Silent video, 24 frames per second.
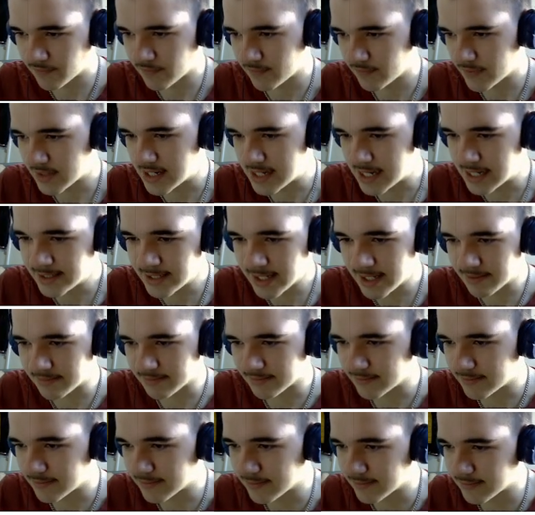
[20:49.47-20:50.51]
Is it?
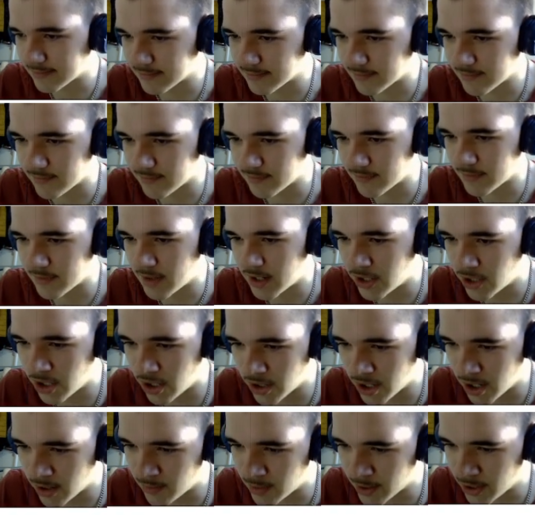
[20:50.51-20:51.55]
No,
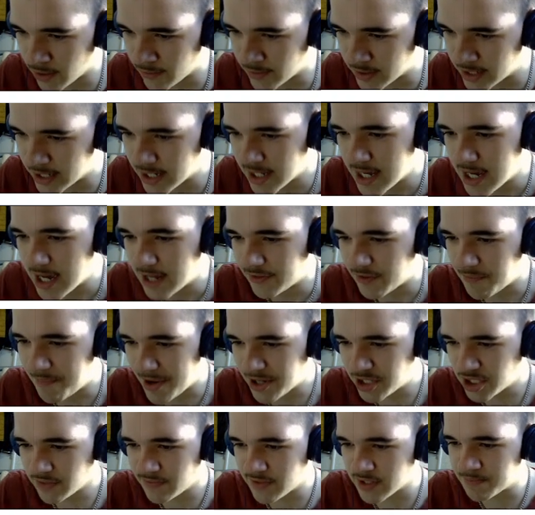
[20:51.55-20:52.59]
well, not really. The pages
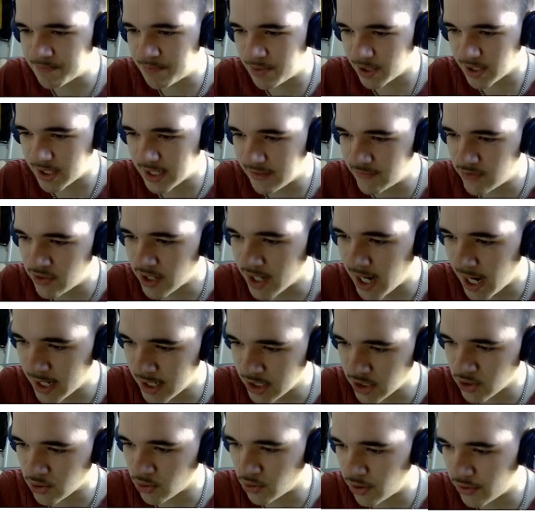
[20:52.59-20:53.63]
of this book give you a guided
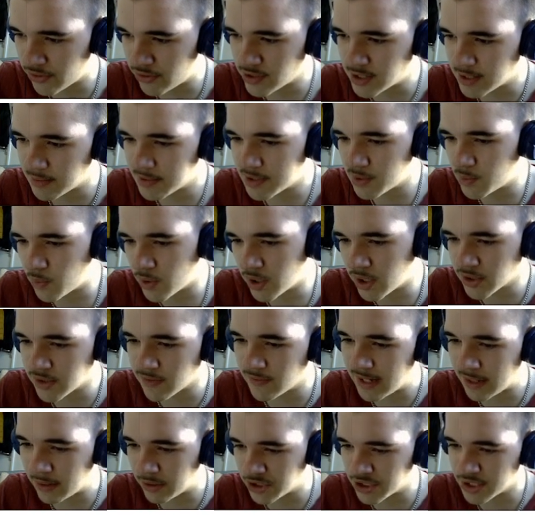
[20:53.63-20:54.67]
tour through some of the worlds of
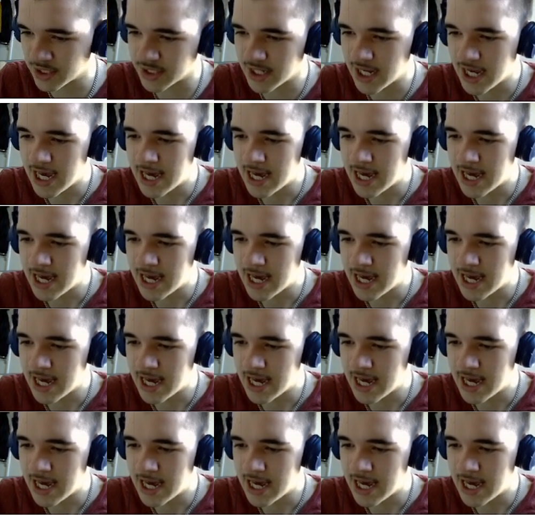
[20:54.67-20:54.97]
languages.